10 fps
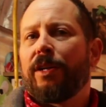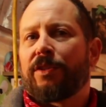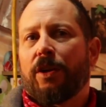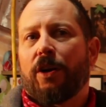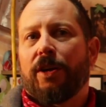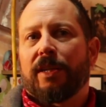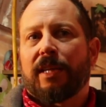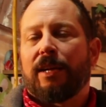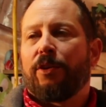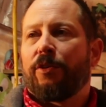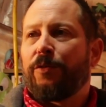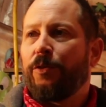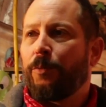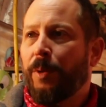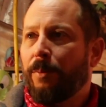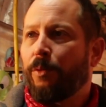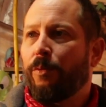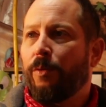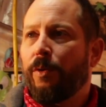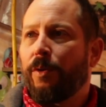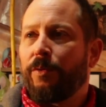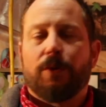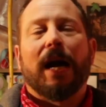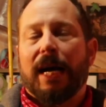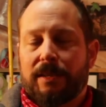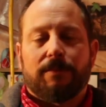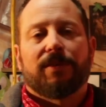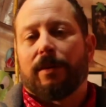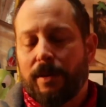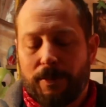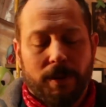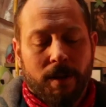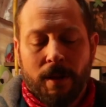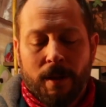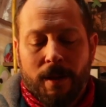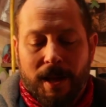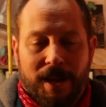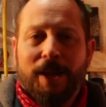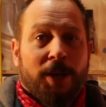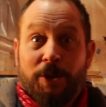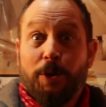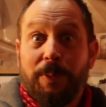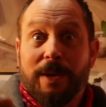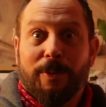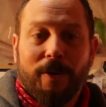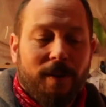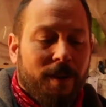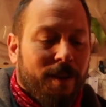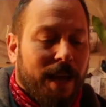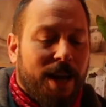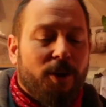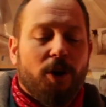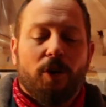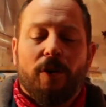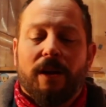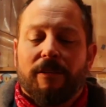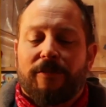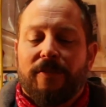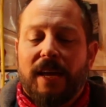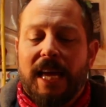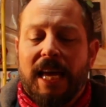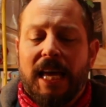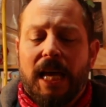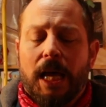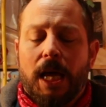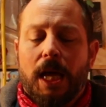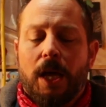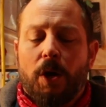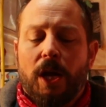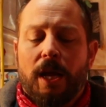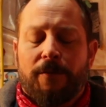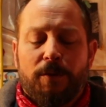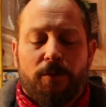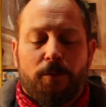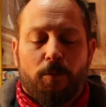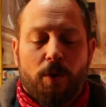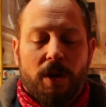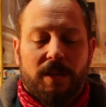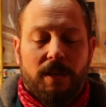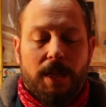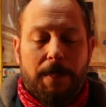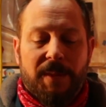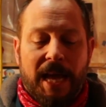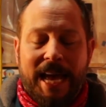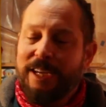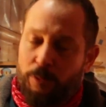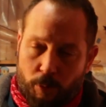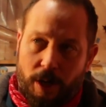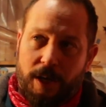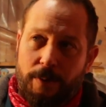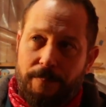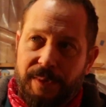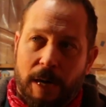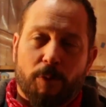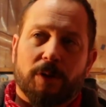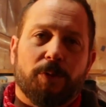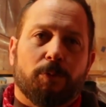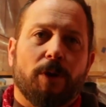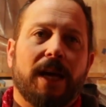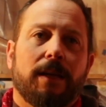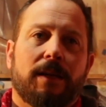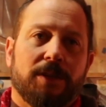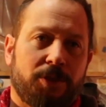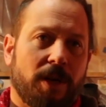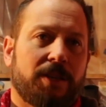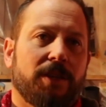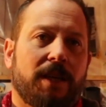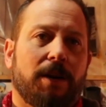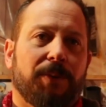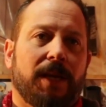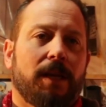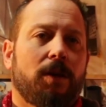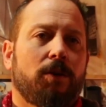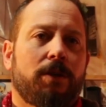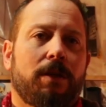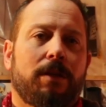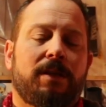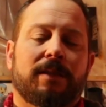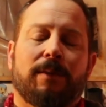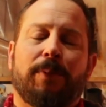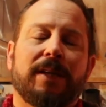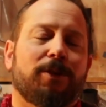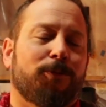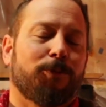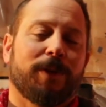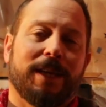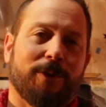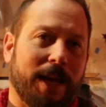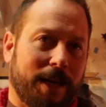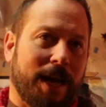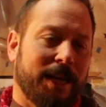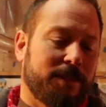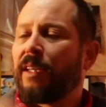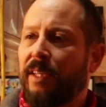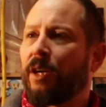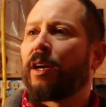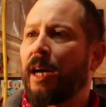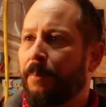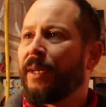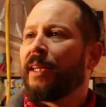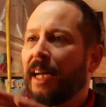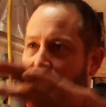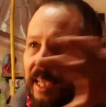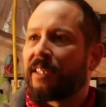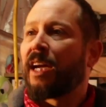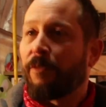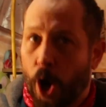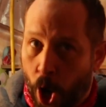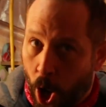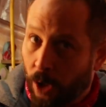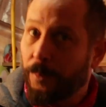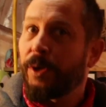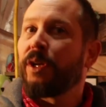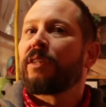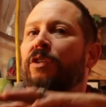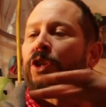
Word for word: as an artist, I don't know if you people, you guys, I'm sorry, you people, I don't know if you've worked, had to work. I worked with Wright Construction Company, just a bunch of really great guys. They're a company that takes care of all the buildings in